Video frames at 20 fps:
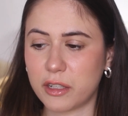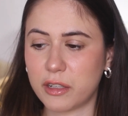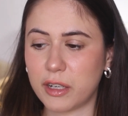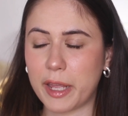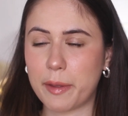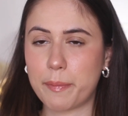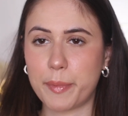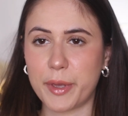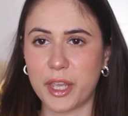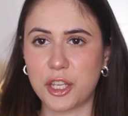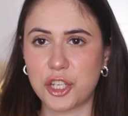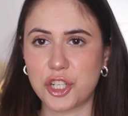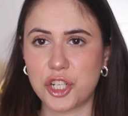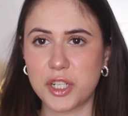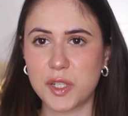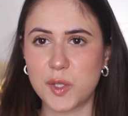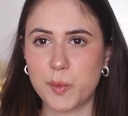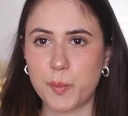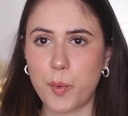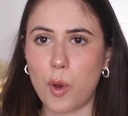or like
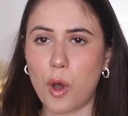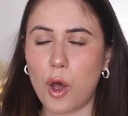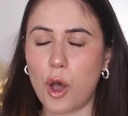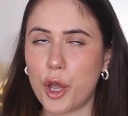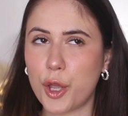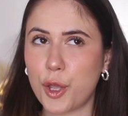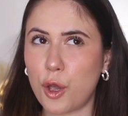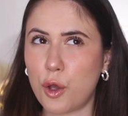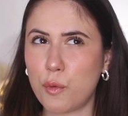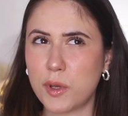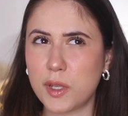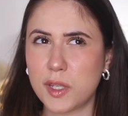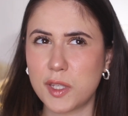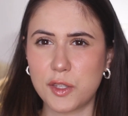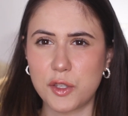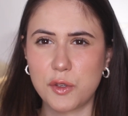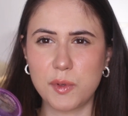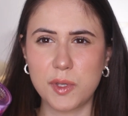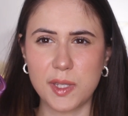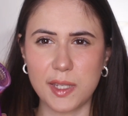pictures, but I
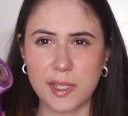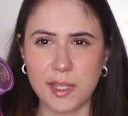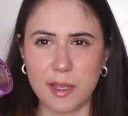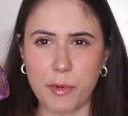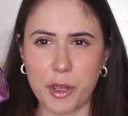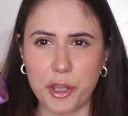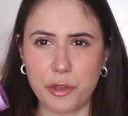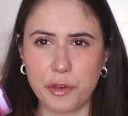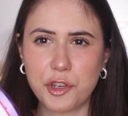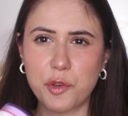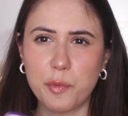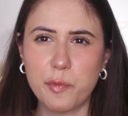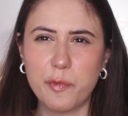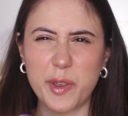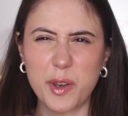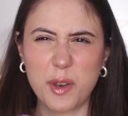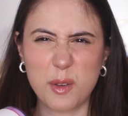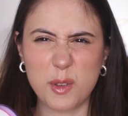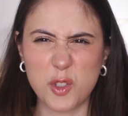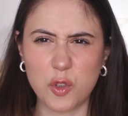always use this in my YouTube
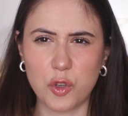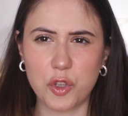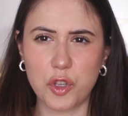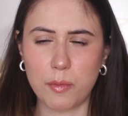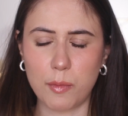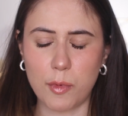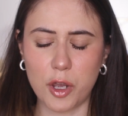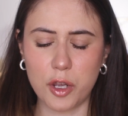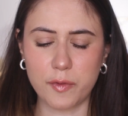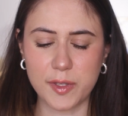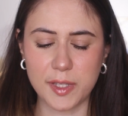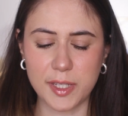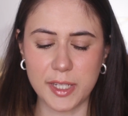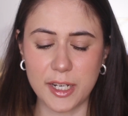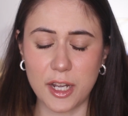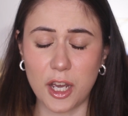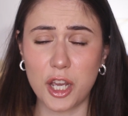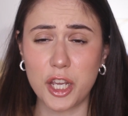videos, so you might have seen it.